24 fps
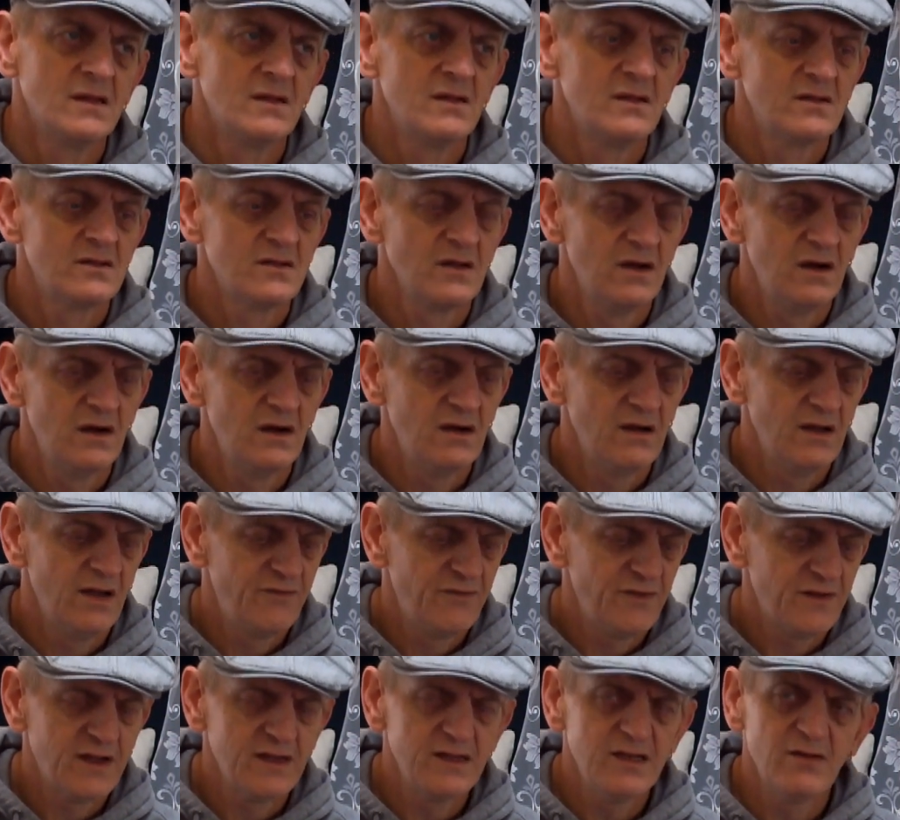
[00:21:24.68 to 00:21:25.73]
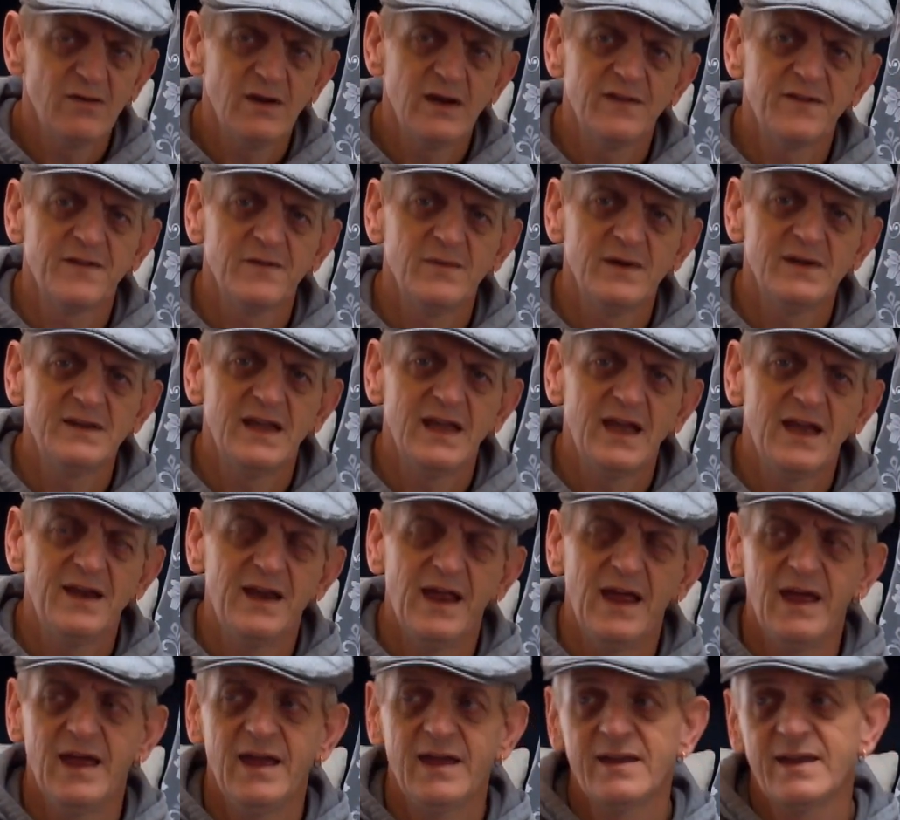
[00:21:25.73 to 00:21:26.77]
So if you can do anything with
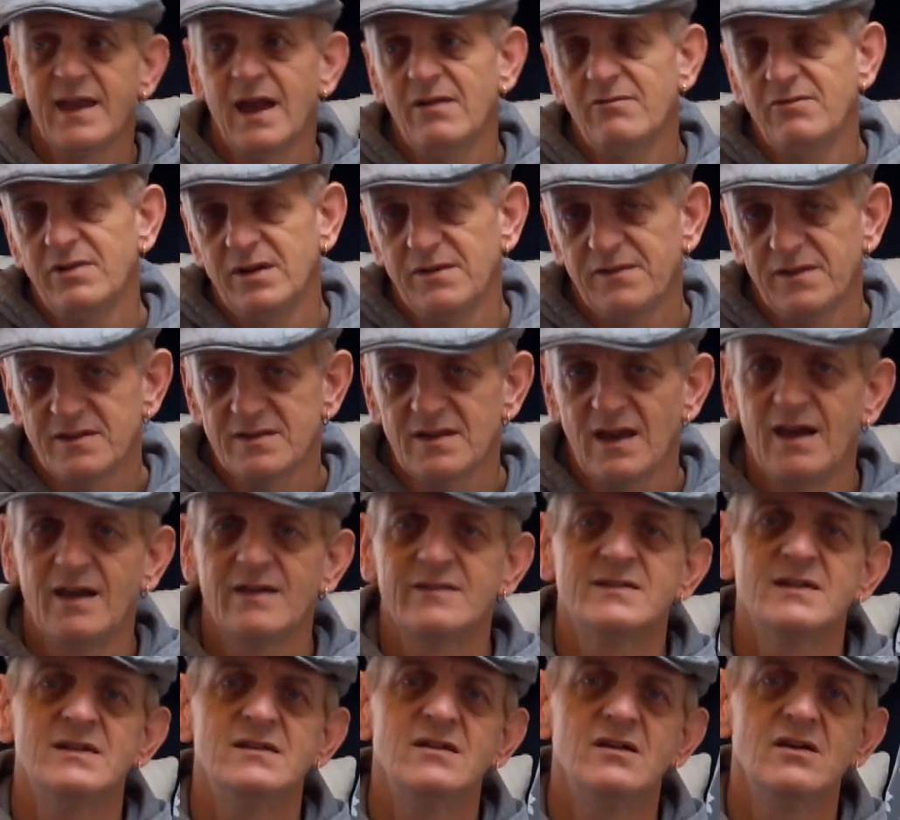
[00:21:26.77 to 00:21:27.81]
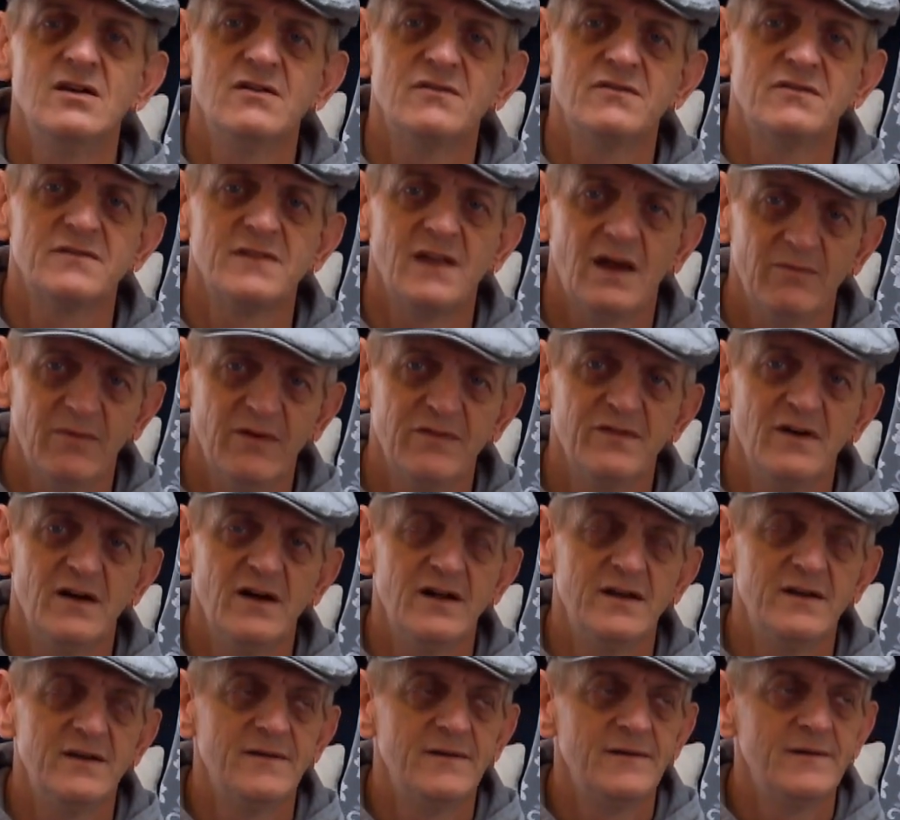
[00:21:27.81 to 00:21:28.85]
DNA, get rid of the sciatic nerve, that'd be
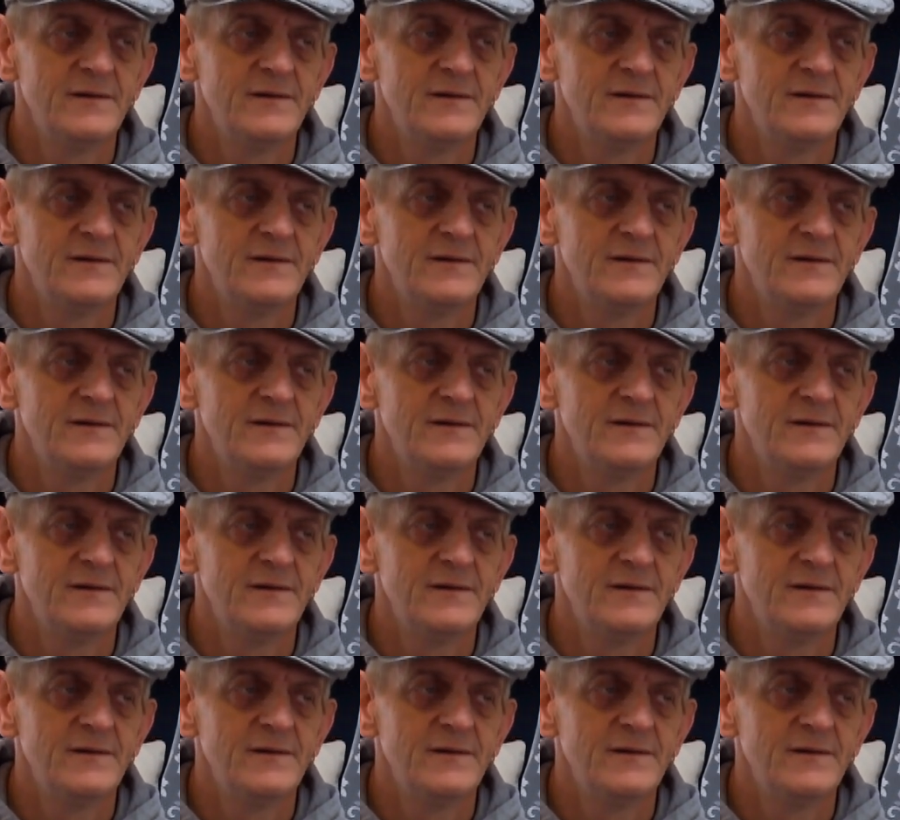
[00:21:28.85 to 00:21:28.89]
fine.